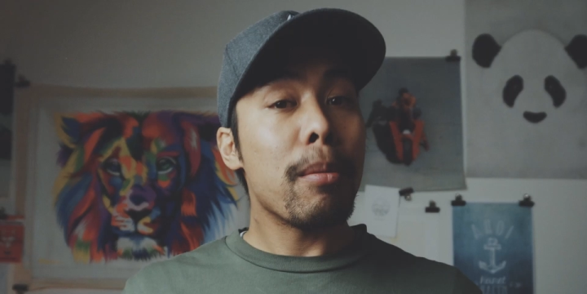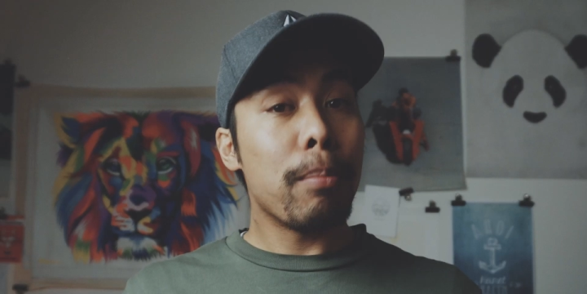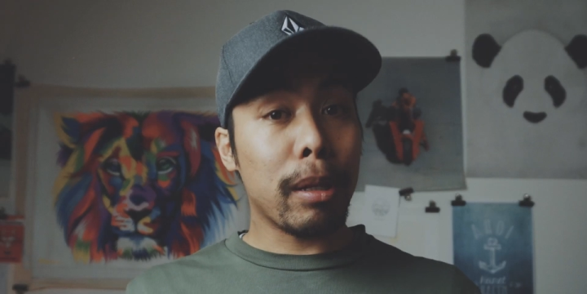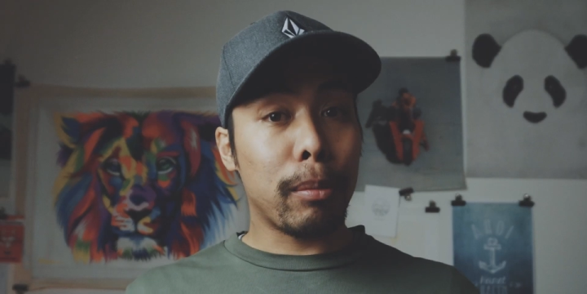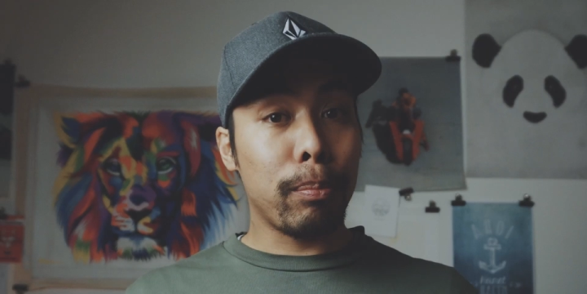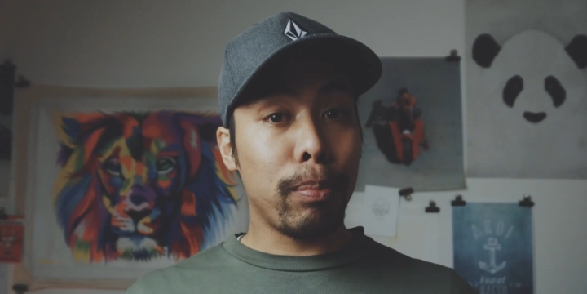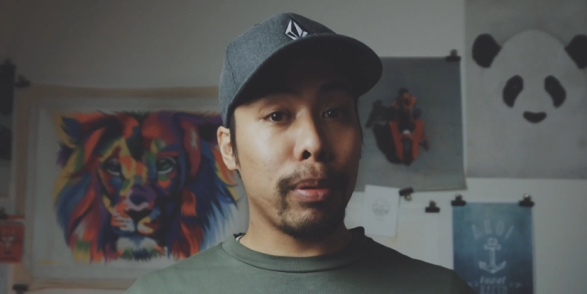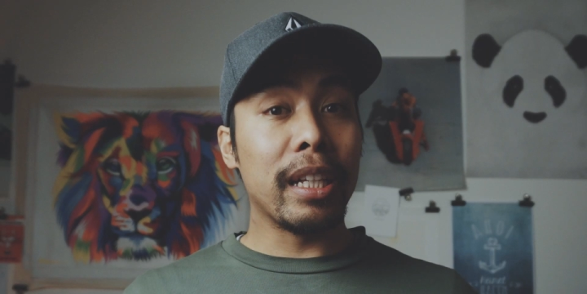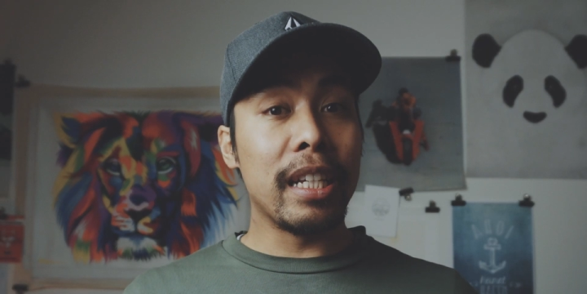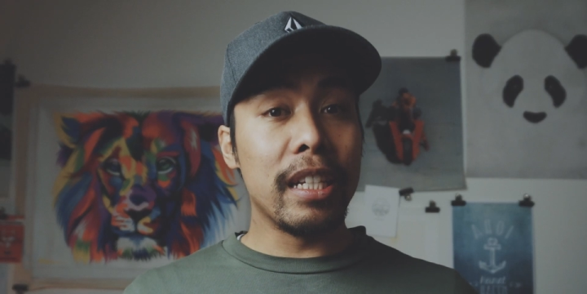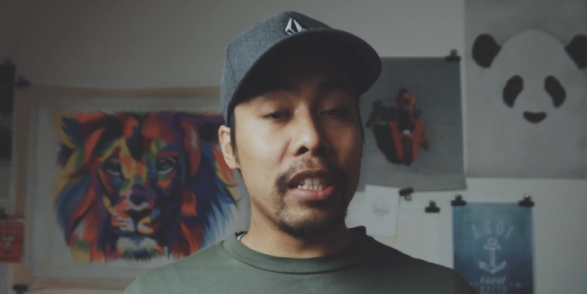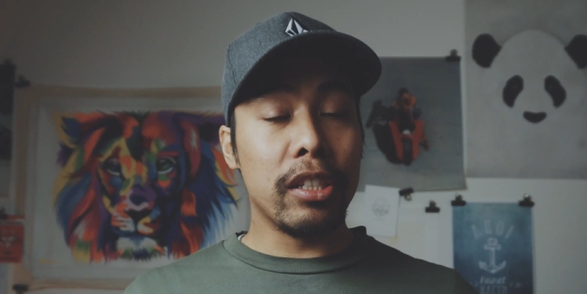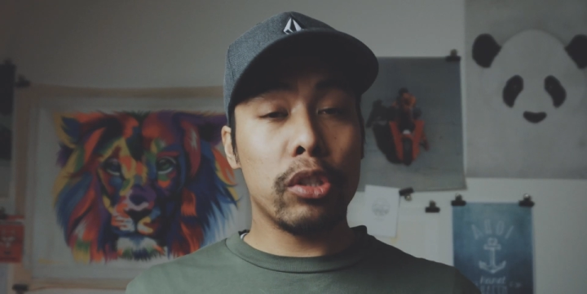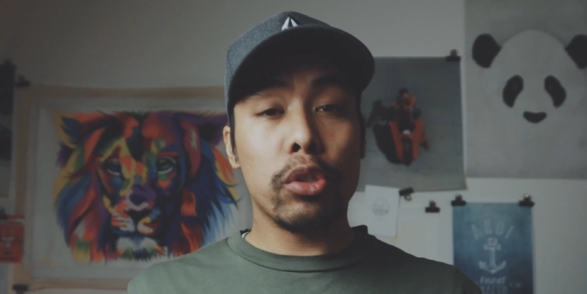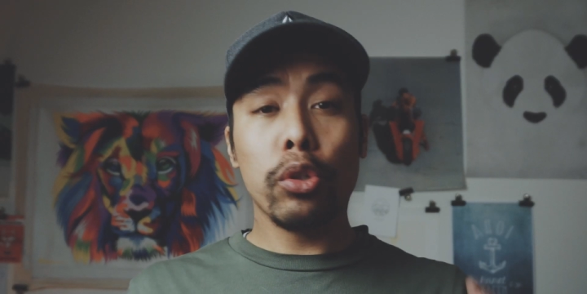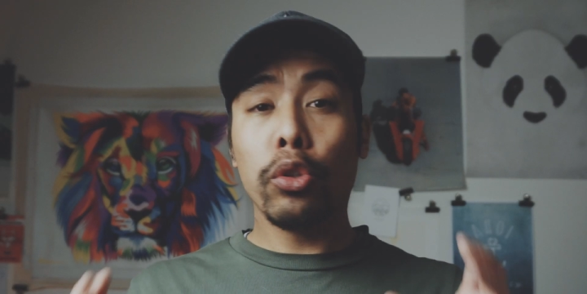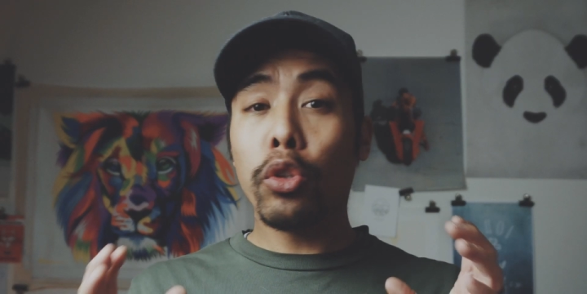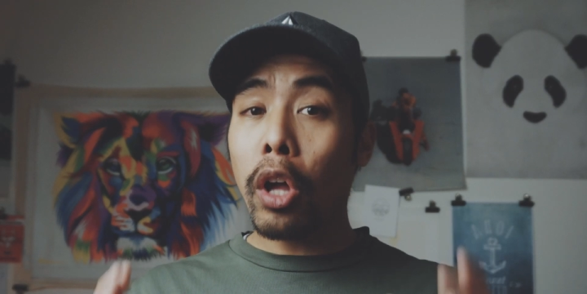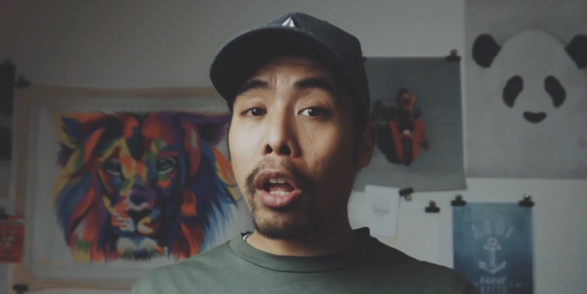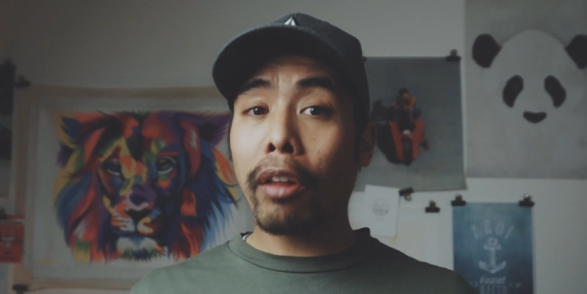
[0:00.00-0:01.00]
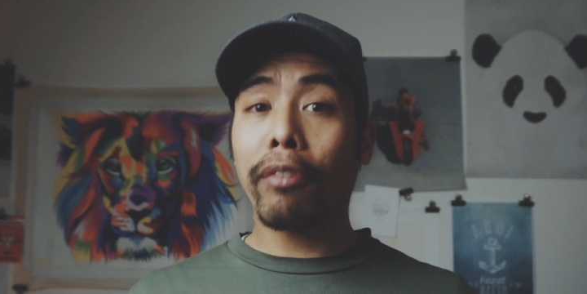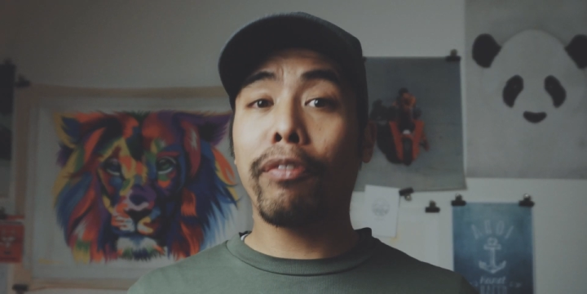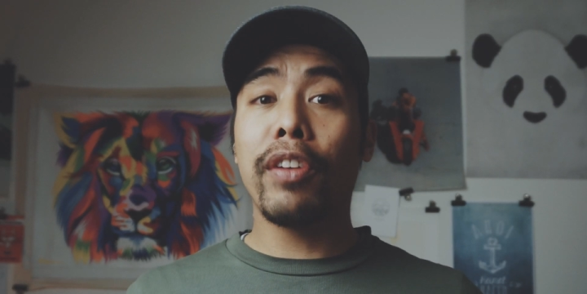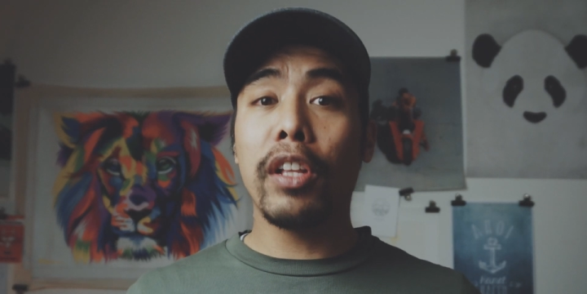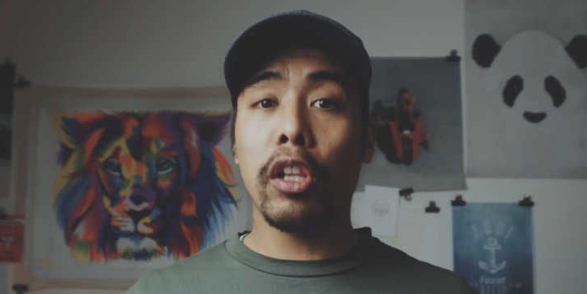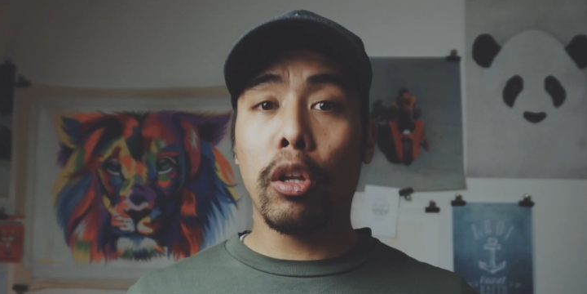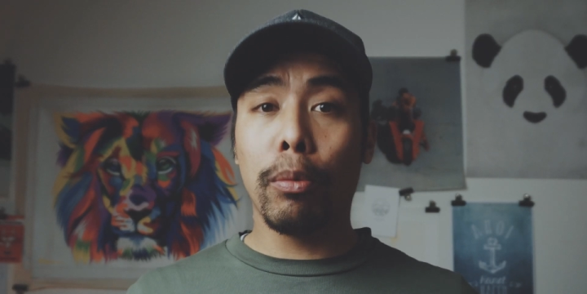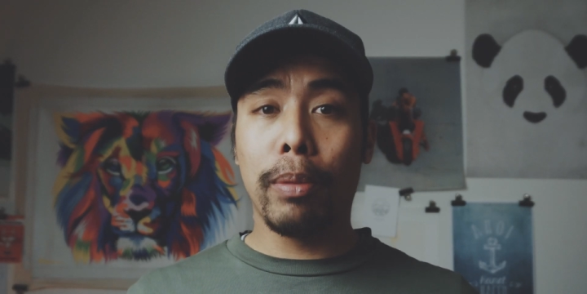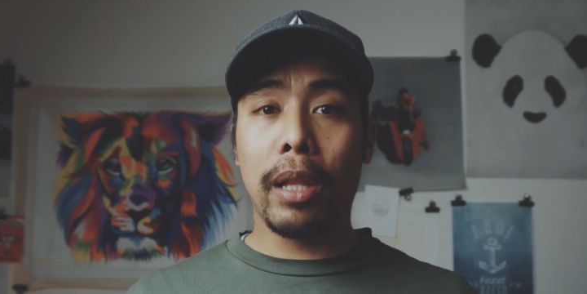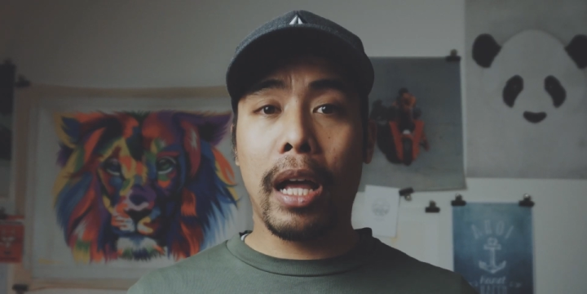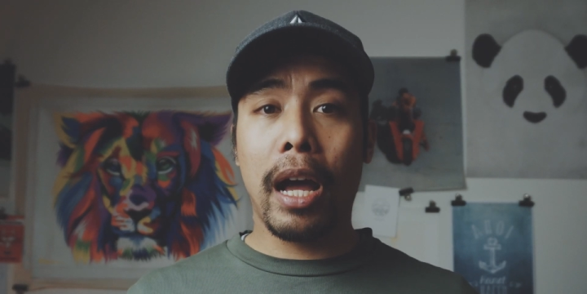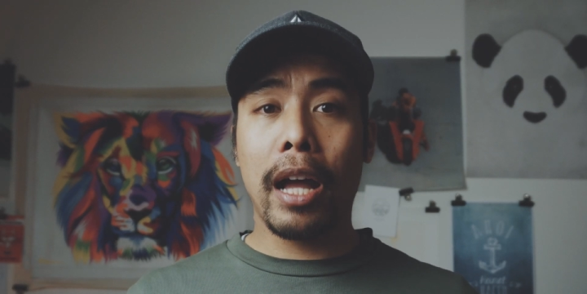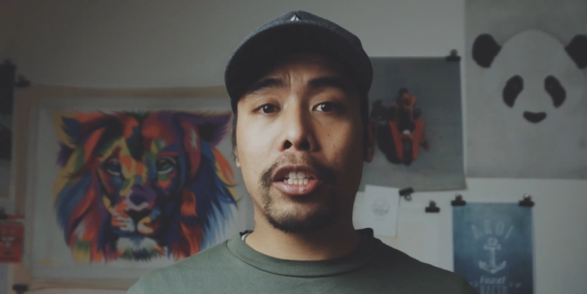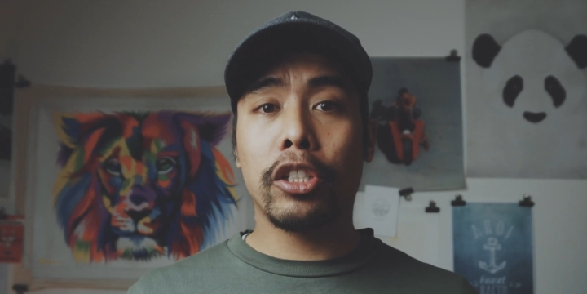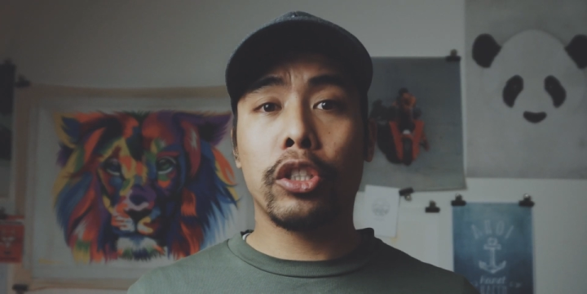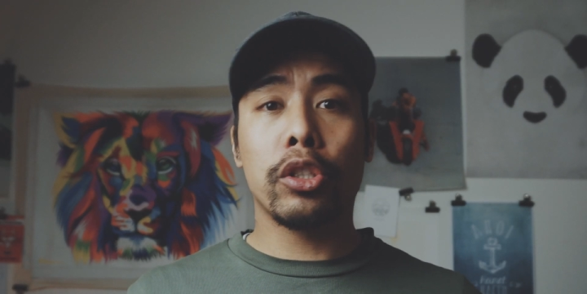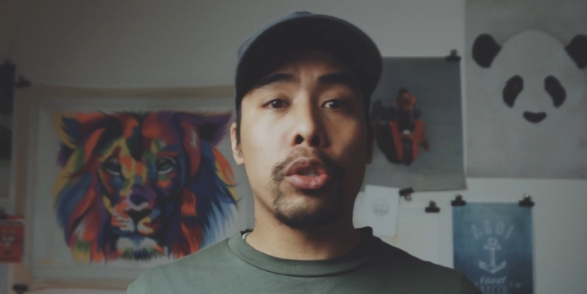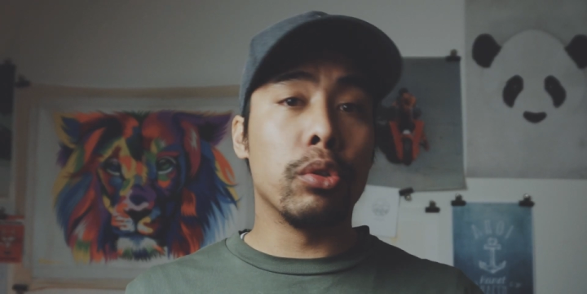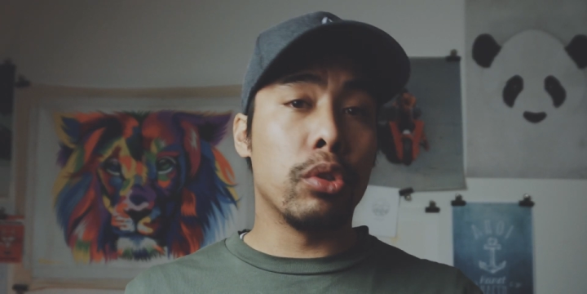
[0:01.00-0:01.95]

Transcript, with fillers: But please do not feel obliged